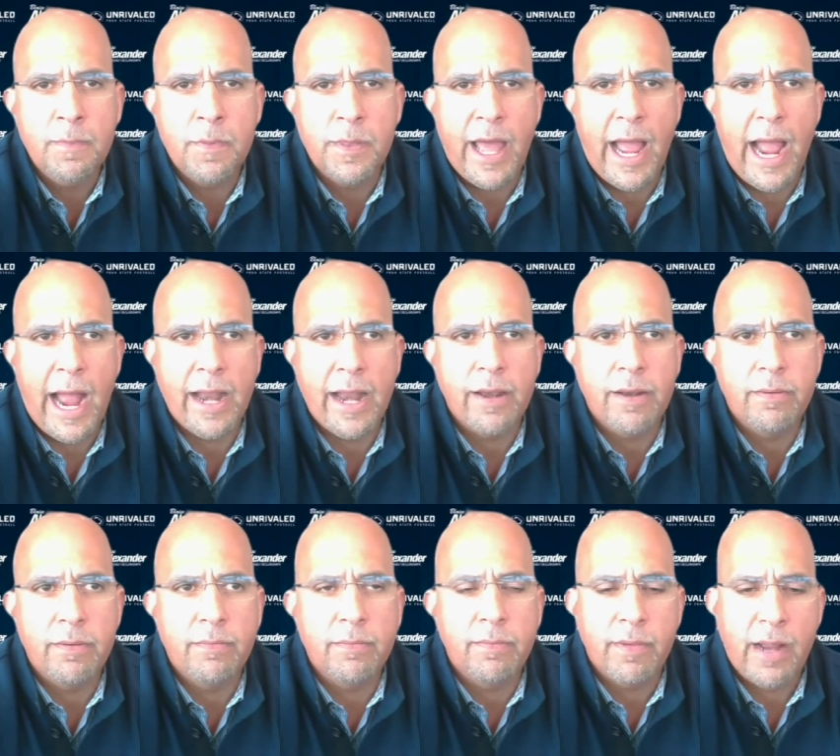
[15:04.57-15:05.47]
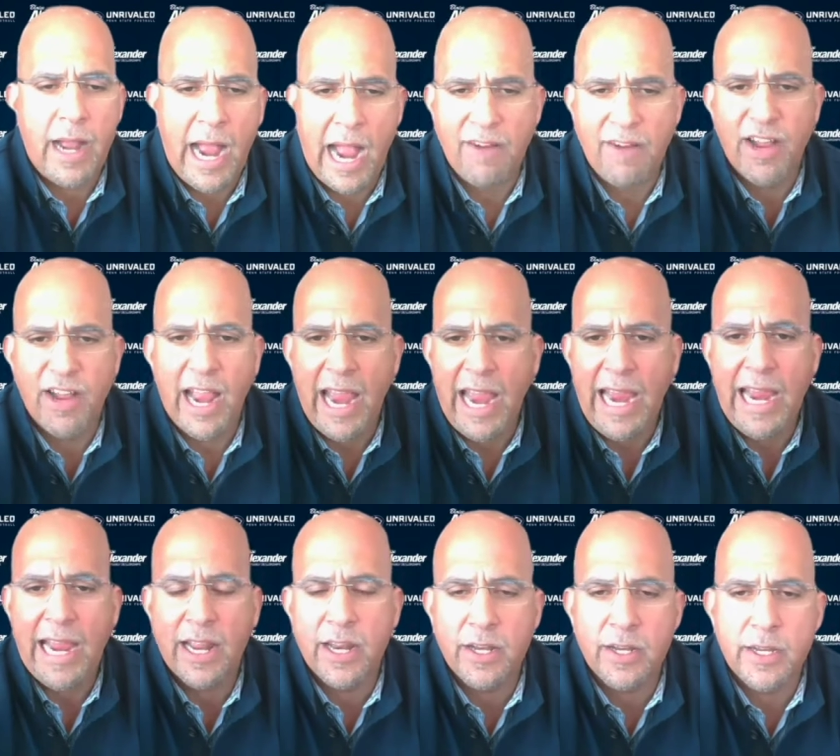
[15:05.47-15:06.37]
that have a
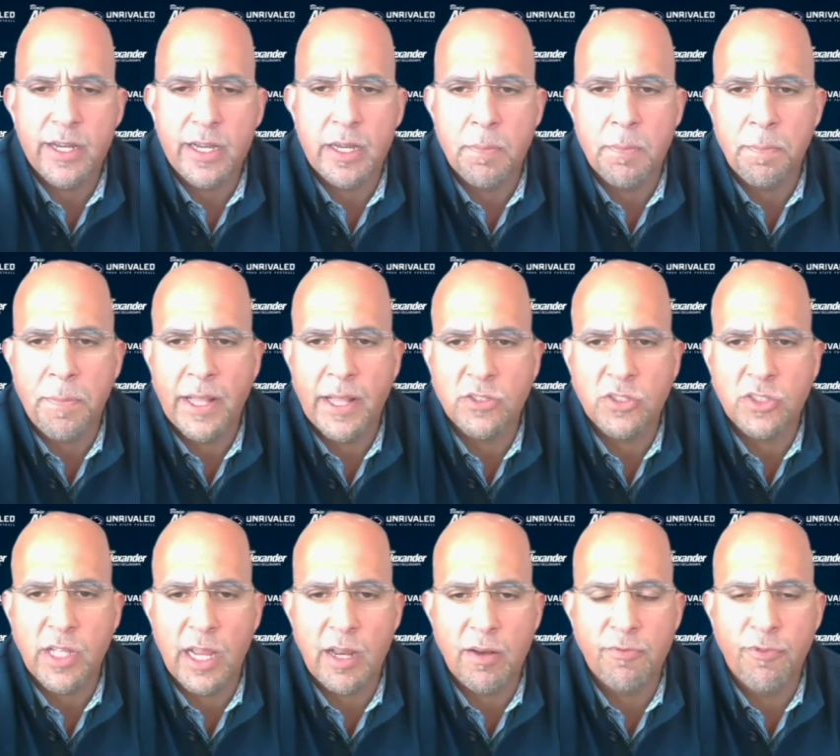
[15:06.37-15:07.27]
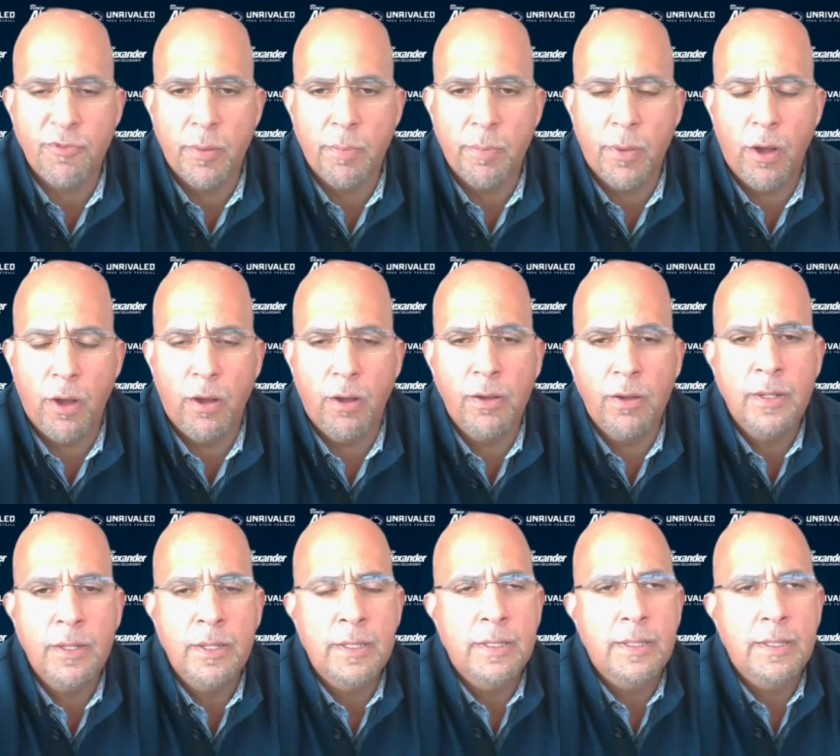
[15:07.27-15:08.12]
hand in Penn State football,